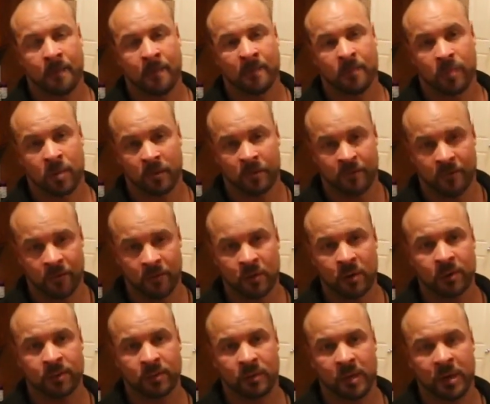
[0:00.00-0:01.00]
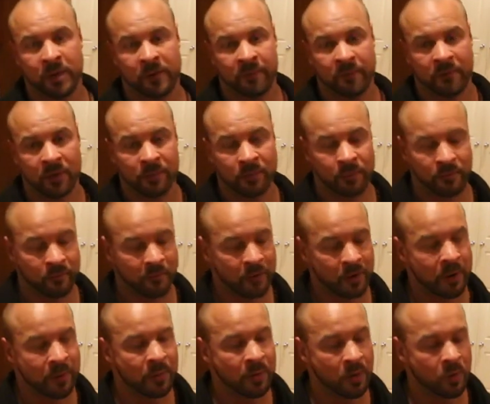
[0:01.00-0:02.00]
preferably from,
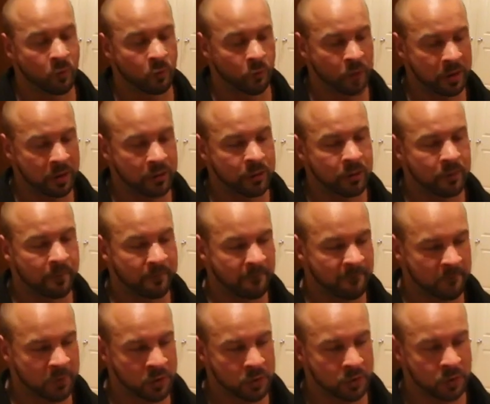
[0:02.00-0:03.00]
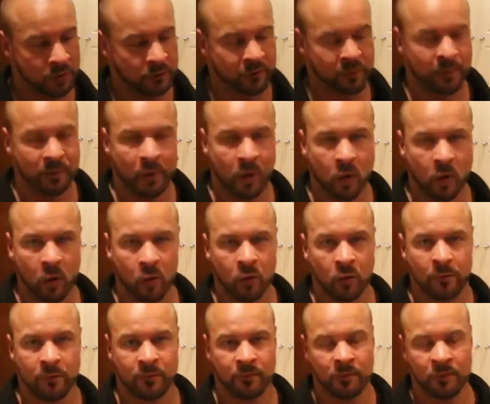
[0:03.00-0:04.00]
from real food, from
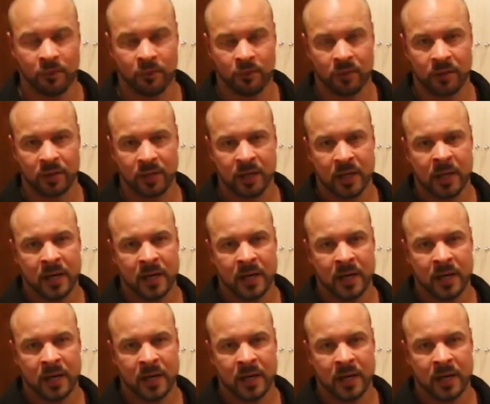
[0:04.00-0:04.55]
whole food.